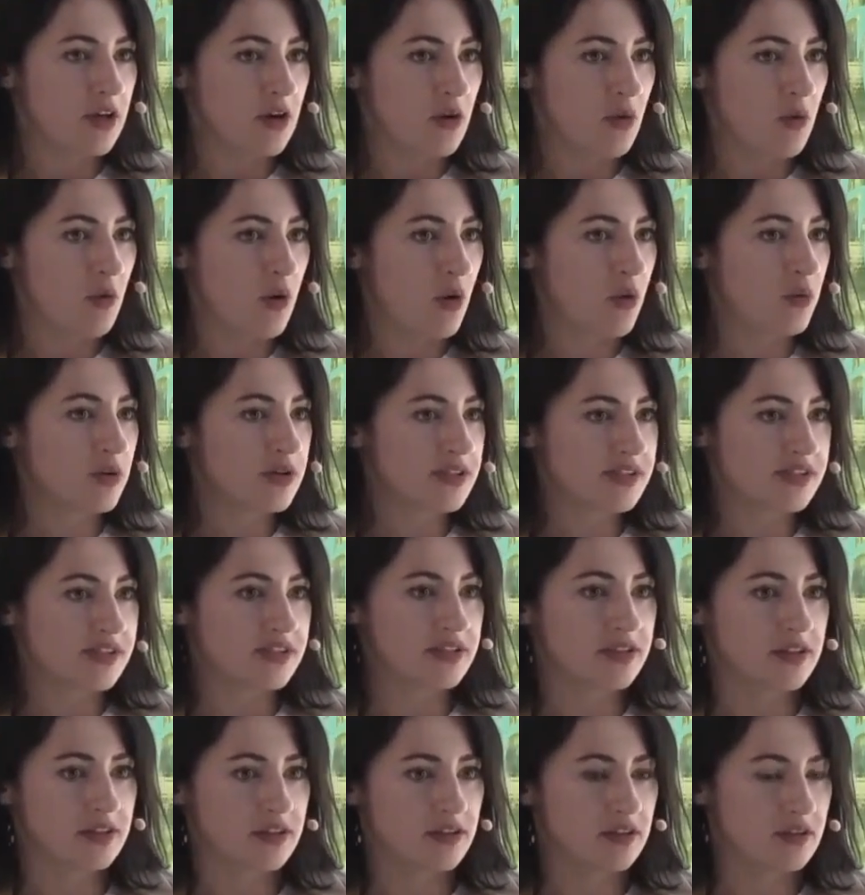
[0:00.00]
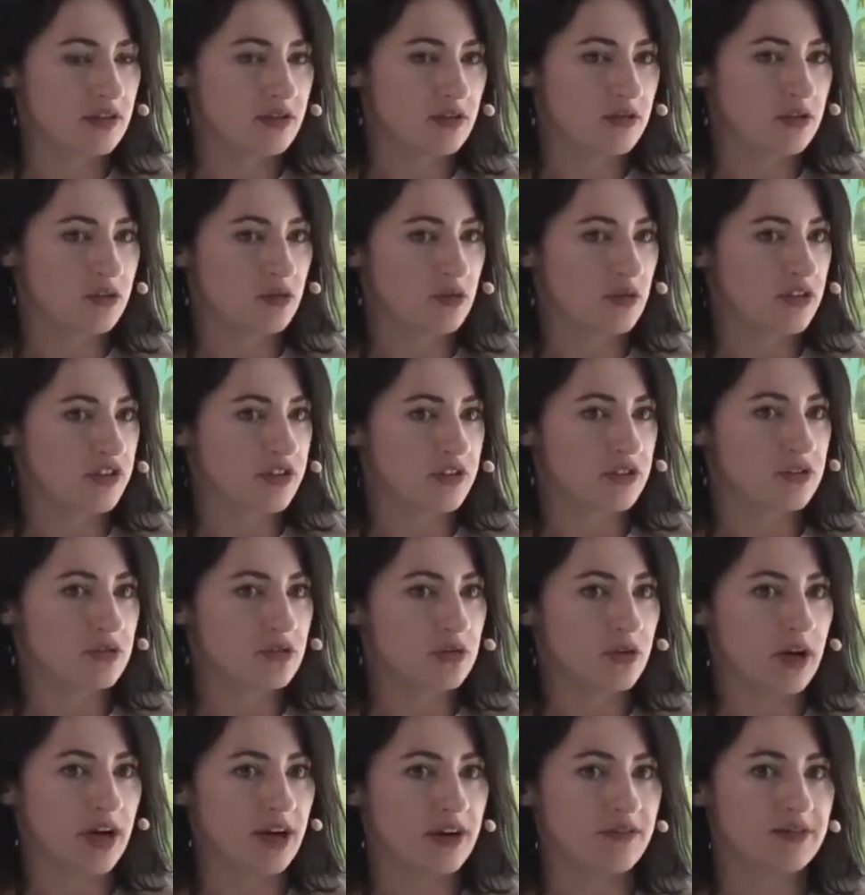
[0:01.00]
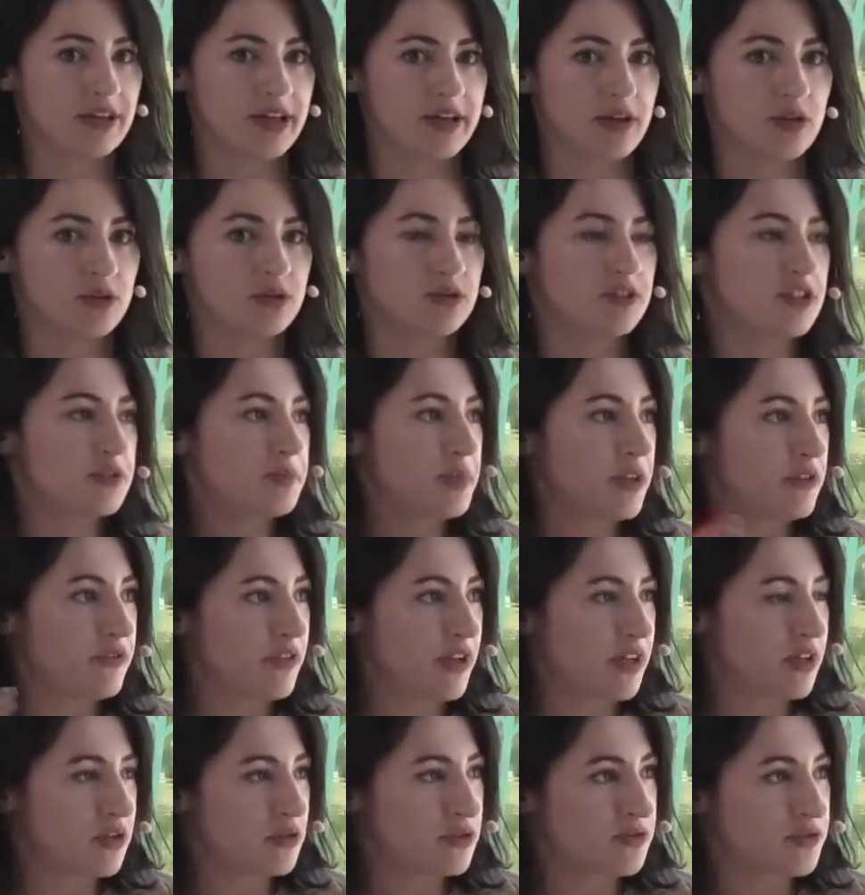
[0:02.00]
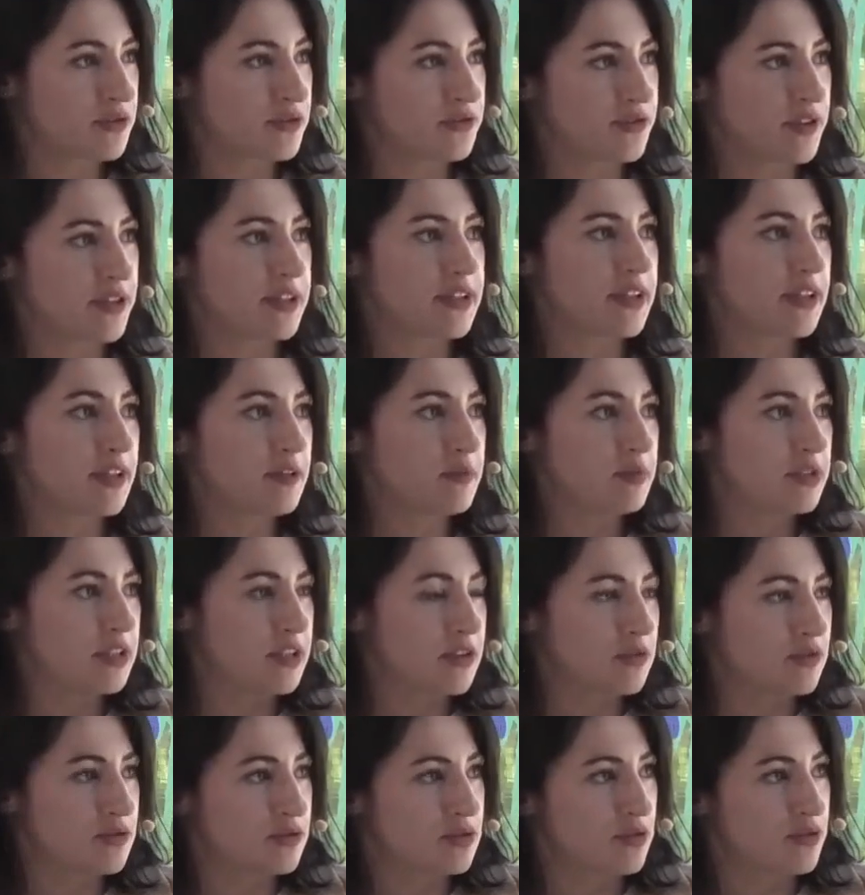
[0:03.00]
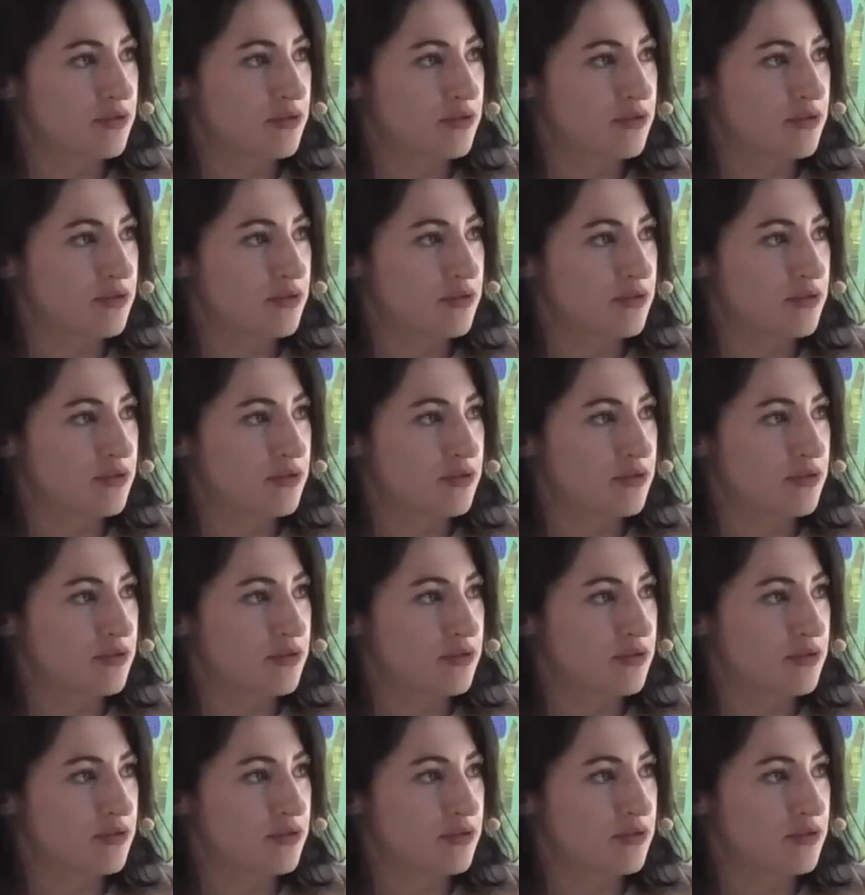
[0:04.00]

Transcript: What was the reason to have like all these big vehicles for funding, but then also a